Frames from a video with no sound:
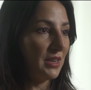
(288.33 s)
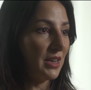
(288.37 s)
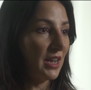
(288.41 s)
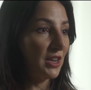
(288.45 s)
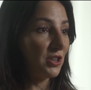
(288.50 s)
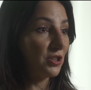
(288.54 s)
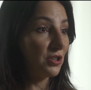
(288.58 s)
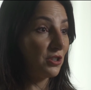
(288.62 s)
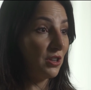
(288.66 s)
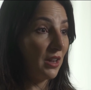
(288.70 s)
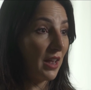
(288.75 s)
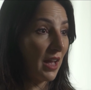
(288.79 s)

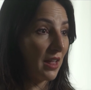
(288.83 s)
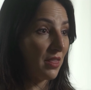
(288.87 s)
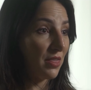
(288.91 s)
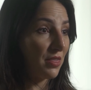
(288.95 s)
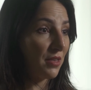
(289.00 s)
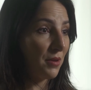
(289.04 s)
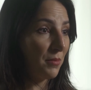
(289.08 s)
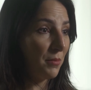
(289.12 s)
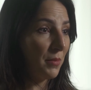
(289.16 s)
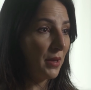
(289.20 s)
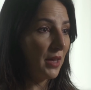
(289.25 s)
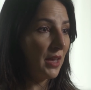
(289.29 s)
national
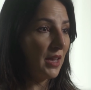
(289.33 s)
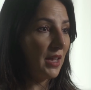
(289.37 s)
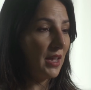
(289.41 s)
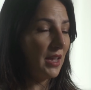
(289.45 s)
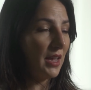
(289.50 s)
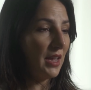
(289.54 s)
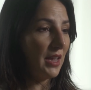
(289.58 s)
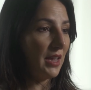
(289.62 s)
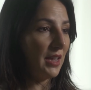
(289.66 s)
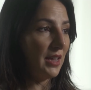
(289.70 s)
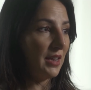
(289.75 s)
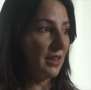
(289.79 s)
anthem
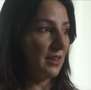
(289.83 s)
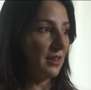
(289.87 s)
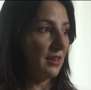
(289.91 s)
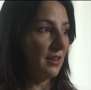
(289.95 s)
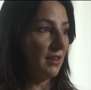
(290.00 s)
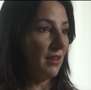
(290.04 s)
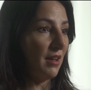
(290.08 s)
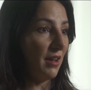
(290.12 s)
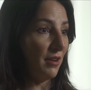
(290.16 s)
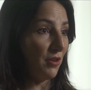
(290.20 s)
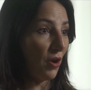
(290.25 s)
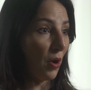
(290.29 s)

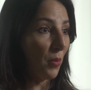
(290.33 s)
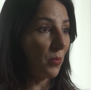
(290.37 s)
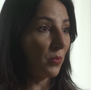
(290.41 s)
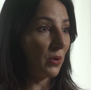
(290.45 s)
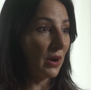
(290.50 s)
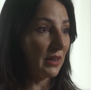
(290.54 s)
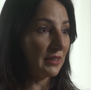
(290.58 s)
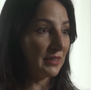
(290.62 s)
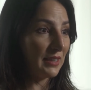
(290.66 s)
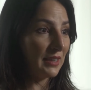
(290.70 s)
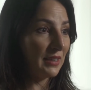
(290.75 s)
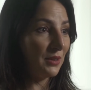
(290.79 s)
in an
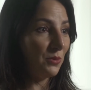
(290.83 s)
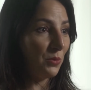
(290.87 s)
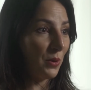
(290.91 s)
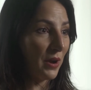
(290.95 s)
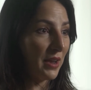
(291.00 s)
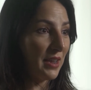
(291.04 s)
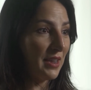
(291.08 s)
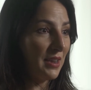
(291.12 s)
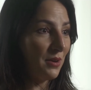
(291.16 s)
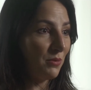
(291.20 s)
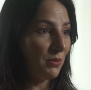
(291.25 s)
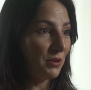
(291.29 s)
operatic
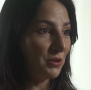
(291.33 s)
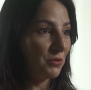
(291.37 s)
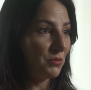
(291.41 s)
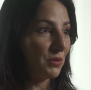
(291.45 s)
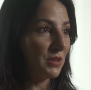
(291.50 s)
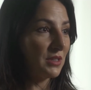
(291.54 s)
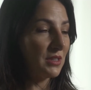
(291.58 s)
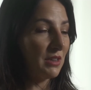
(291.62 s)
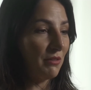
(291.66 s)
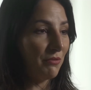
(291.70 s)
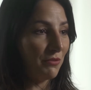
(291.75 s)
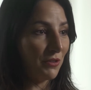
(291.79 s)
way, which
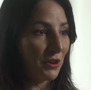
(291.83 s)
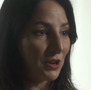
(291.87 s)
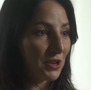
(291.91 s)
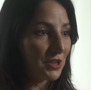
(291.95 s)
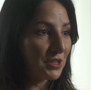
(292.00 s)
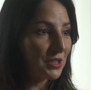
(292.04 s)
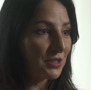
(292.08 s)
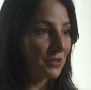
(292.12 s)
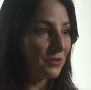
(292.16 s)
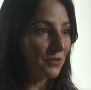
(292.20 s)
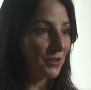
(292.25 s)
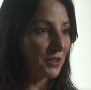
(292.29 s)
was a
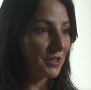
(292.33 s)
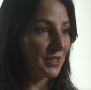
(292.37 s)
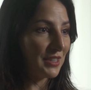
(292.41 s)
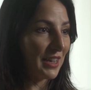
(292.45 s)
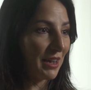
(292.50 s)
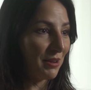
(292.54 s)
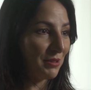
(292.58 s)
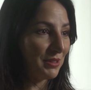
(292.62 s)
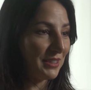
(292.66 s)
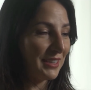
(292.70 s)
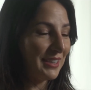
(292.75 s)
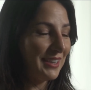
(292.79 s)
first for
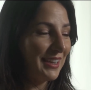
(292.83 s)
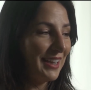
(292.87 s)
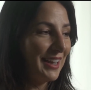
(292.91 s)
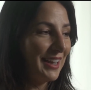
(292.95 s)
Saudi.